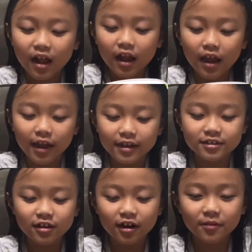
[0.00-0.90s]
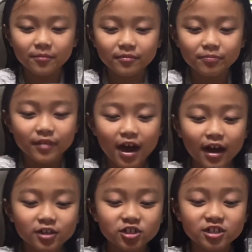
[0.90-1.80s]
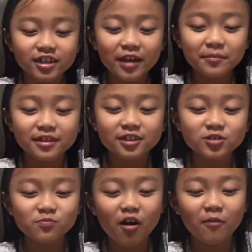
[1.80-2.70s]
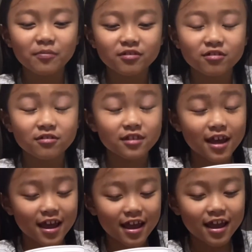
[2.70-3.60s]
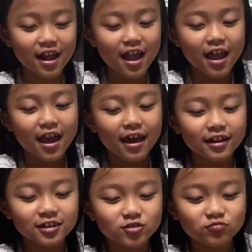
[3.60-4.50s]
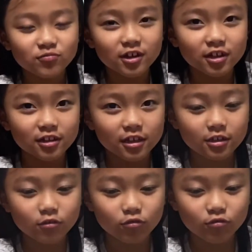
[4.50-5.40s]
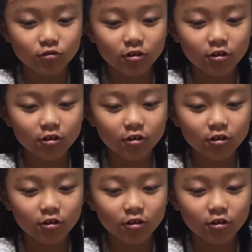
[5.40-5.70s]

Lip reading: And she gave me this puppet today, and it's really cool.